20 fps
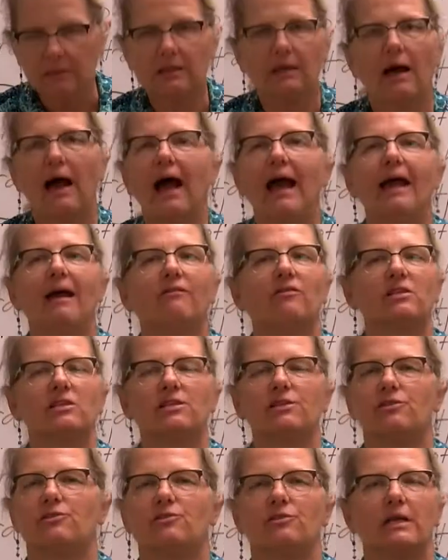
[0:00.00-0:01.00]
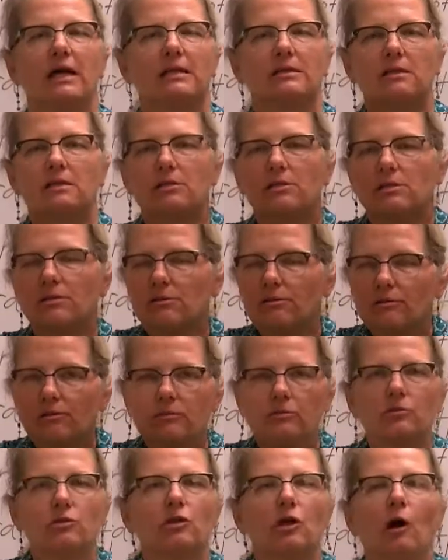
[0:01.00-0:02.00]
I have a sister that's a
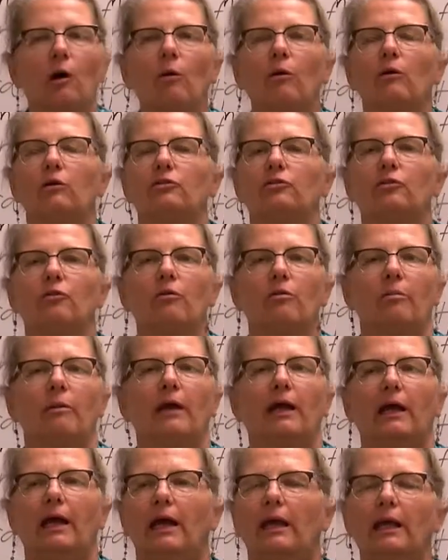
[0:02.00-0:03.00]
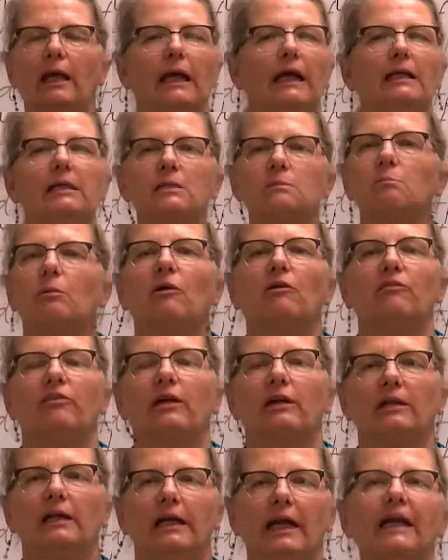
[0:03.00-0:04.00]
total toothpick and eats
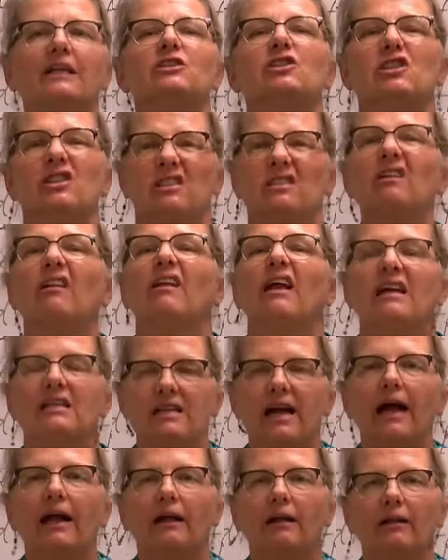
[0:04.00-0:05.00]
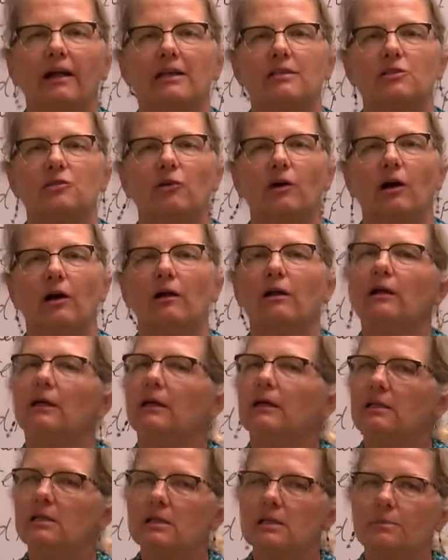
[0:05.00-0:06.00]
perfectly, and she still has high cholesterol
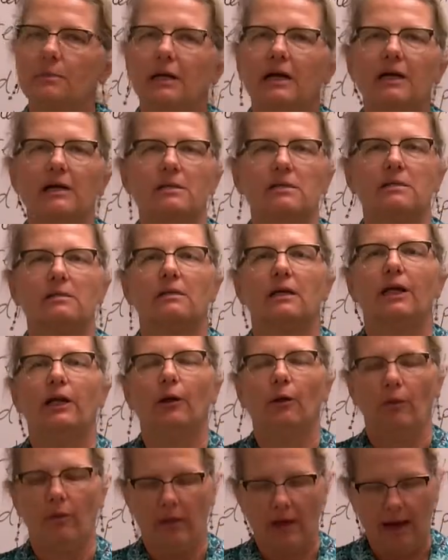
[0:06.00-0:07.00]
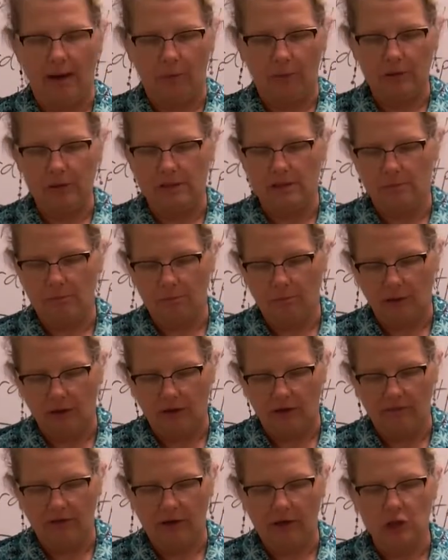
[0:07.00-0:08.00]
just because, that was
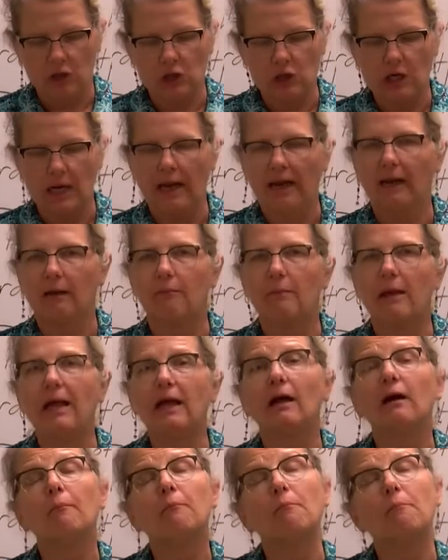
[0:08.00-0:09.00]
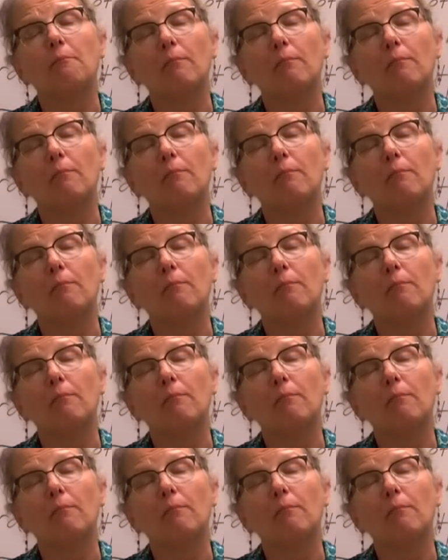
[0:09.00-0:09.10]
part of our genetic makeup.